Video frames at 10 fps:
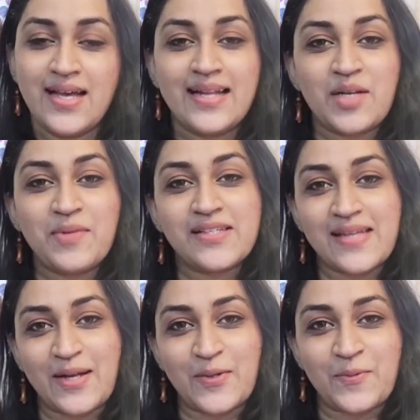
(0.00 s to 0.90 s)
Let me
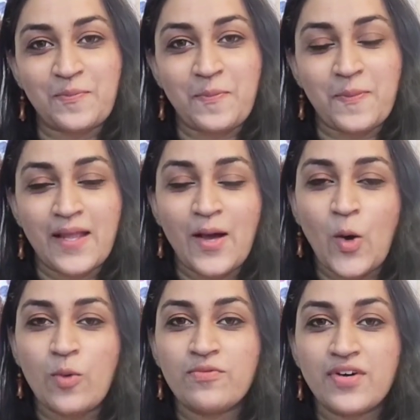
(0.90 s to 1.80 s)
tell you,
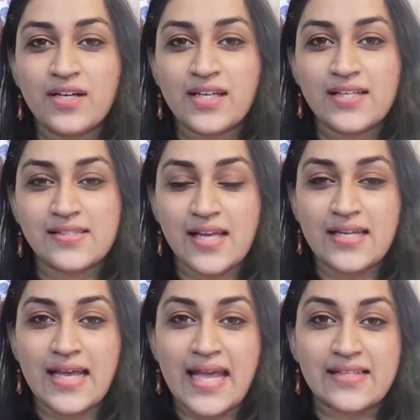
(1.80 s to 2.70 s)
homework is
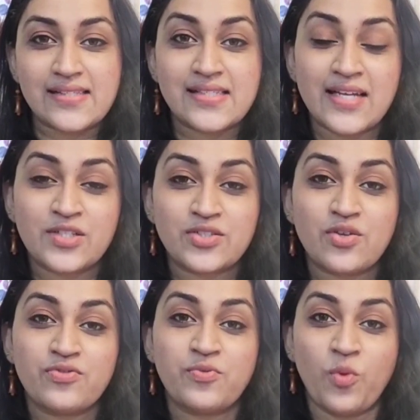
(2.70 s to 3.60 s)
an
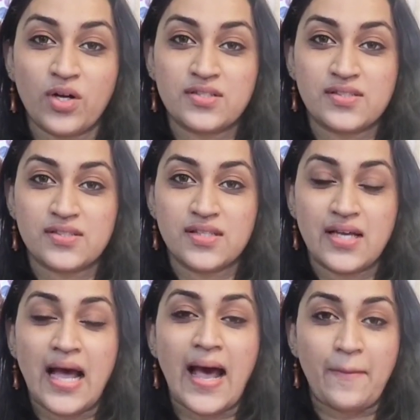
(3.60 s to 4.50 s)
extension of what's
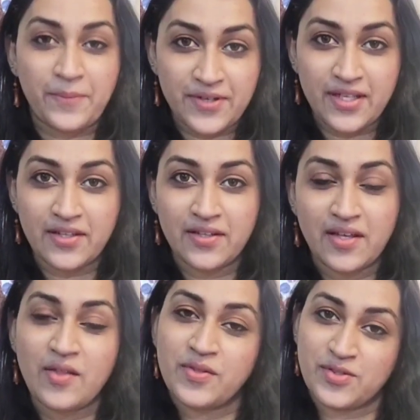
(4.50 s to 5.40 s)
happening
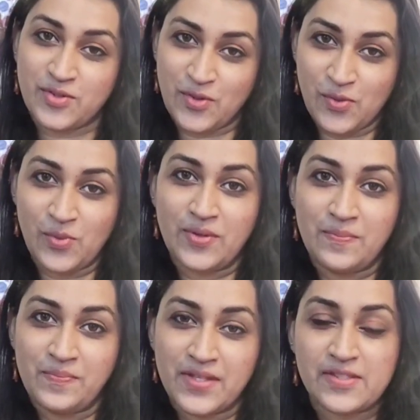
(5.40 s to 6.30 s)
in the school,
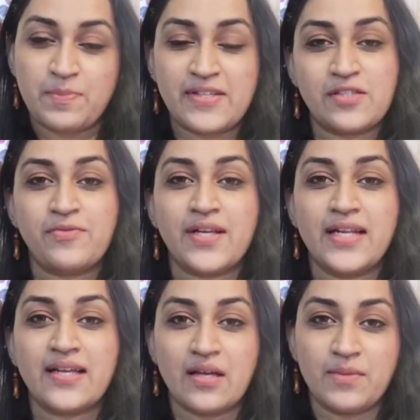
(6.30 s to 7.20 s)

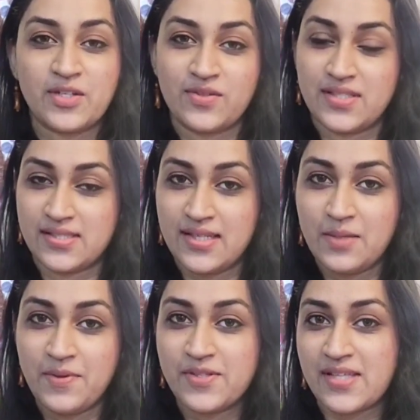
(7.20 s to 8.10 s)
specifically coming to the
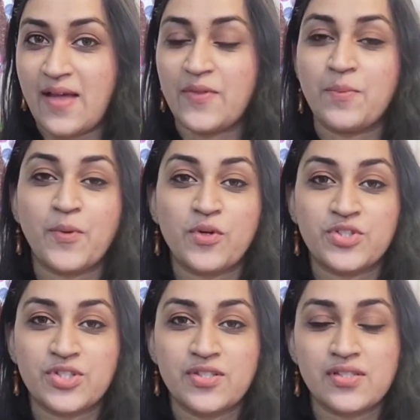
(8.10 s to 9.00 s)
syllabus and the
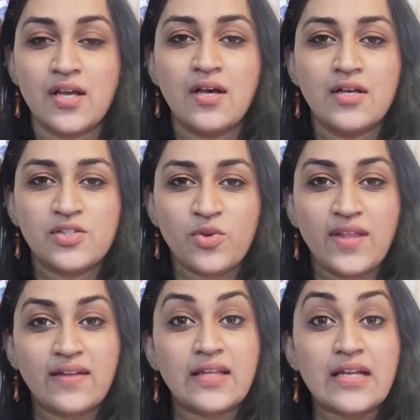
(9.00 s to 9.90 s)
portions, so
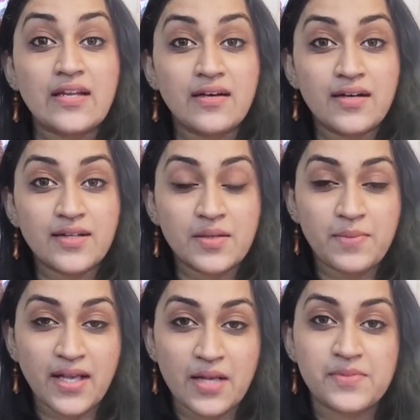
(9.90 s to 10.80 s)
that the learner
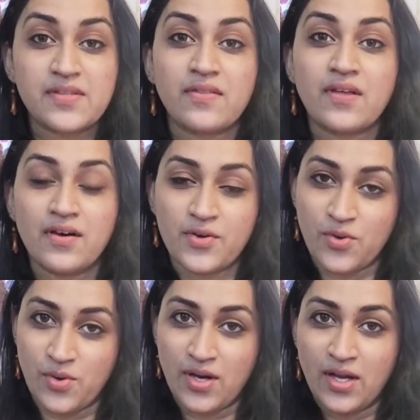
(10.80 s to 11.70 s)
becomes
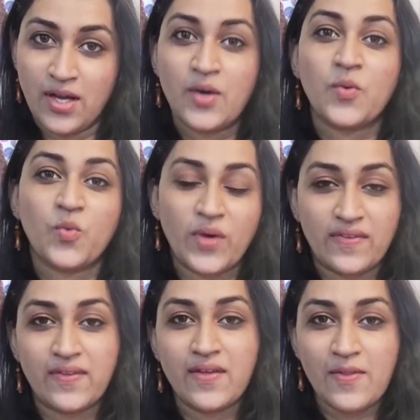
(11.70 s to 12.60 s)
thorough
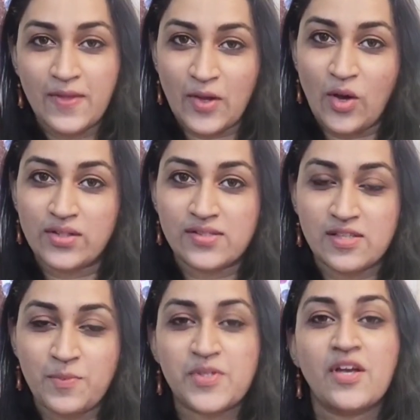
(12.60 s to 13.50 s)
with the
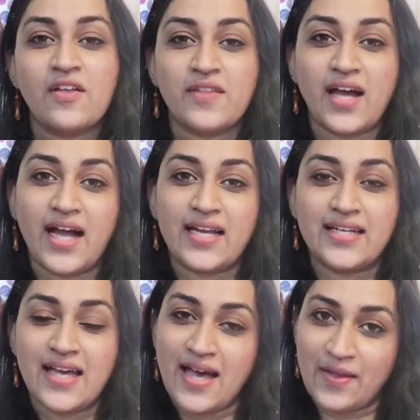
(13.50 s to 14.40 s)
concept, the
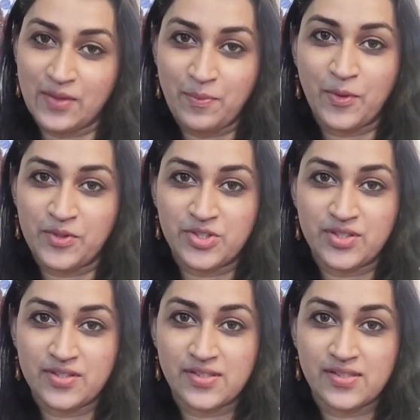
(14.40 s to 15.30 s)
idea, and the
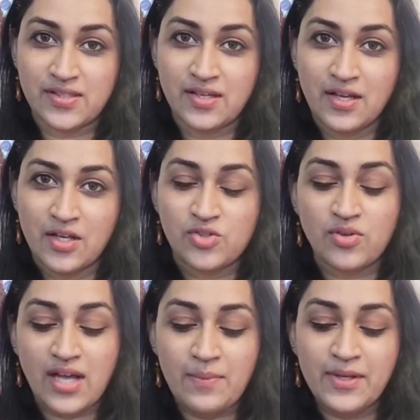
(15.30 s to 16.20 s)
portions. So
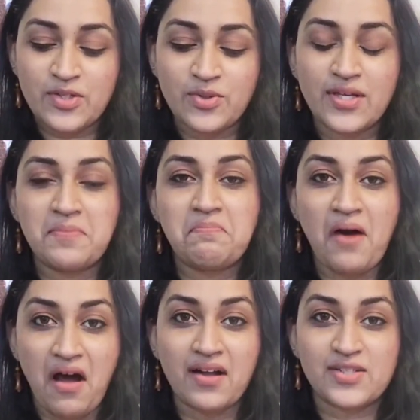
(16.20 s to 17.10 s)
coming to the
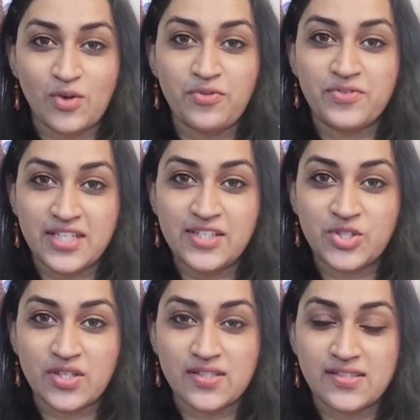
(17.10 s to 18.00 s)
part of
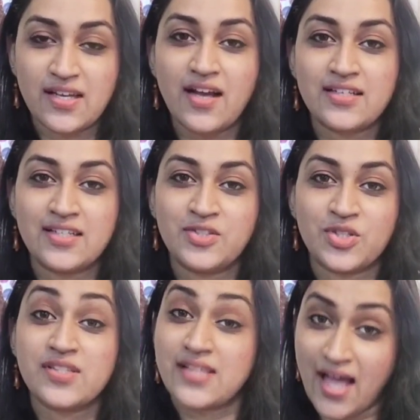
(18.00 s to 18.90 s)
teachers, there are
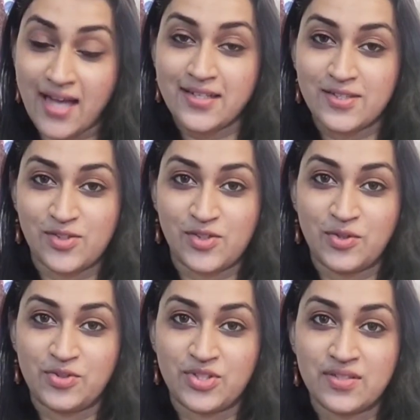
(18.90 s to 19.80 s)
teachers and
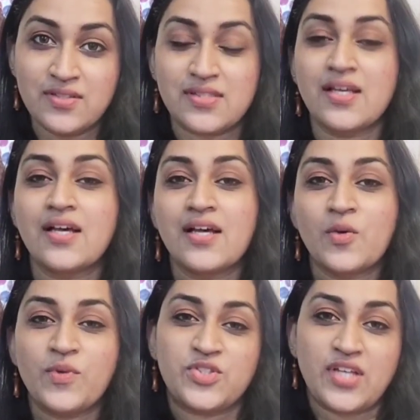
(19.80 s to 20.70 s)
institutions
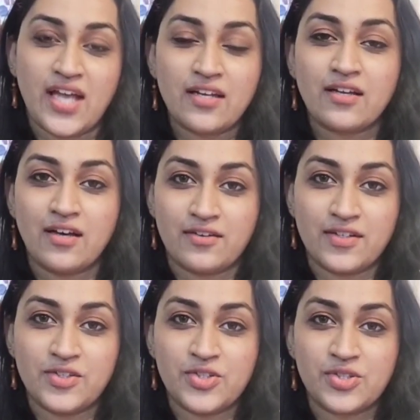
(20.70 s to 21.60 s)
which
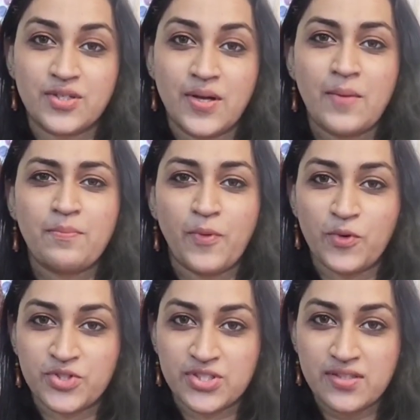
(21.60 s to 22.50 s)
encourage
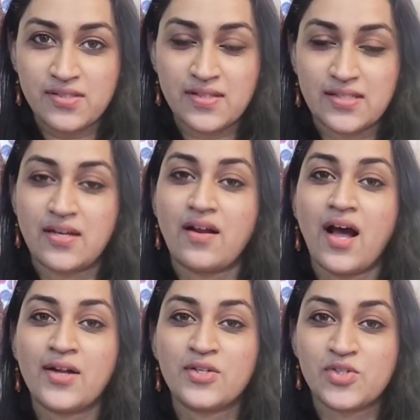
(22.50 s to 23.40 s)
portions that are
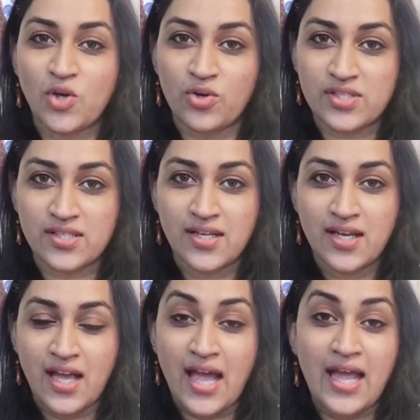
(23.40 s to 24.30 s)
untaught
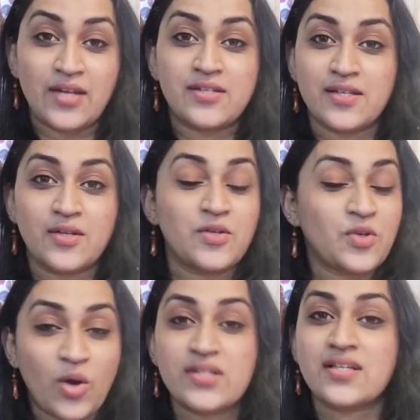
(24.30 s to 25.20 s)
and
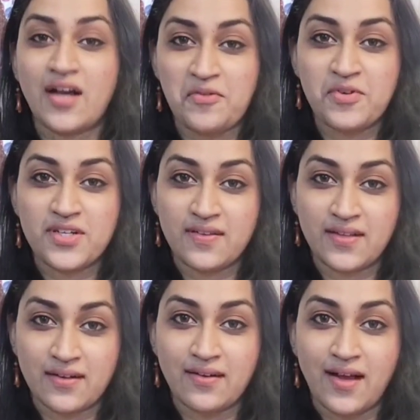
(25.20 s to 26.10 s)
not covered in
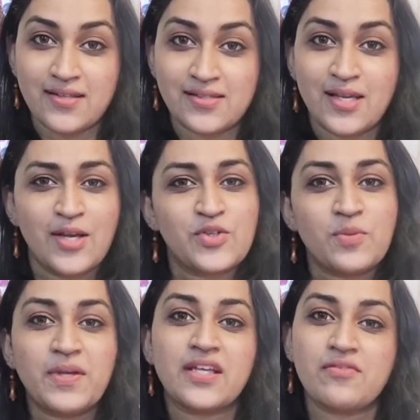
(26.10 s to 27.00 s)
the class
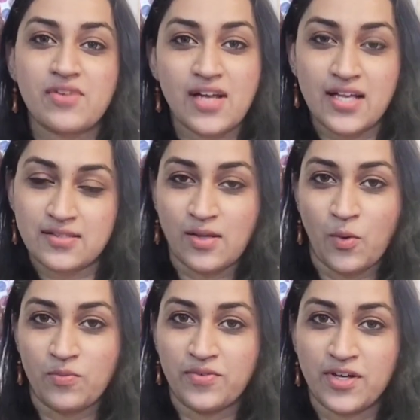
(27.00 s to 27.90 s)
to be given as
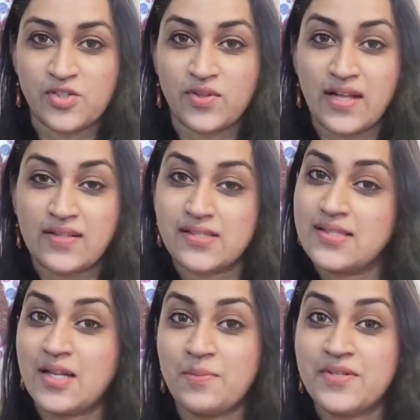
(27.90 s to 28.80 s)
homework so that the
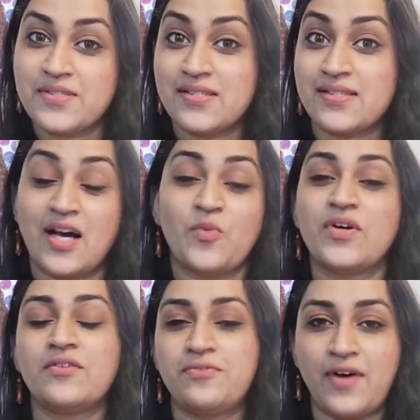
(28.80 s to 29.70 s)
syllabus is
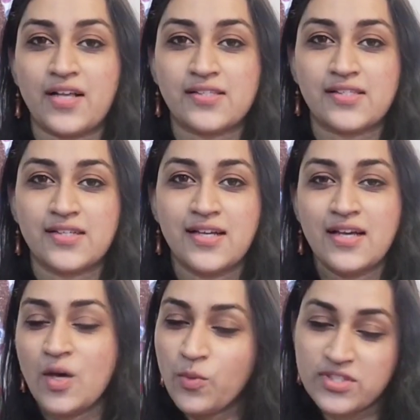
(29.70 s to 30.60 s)
covered fast,
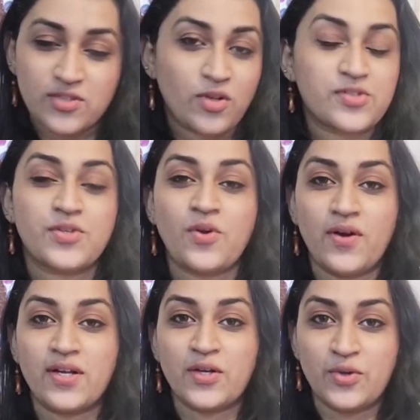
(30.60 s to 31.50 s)
which is also
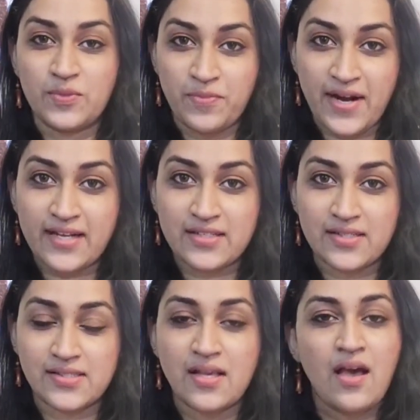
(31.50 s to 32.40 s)
not a good
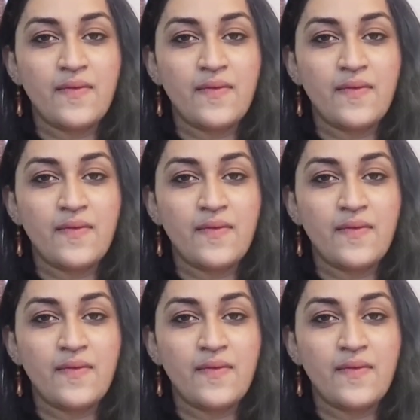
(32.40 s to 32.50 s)
practice.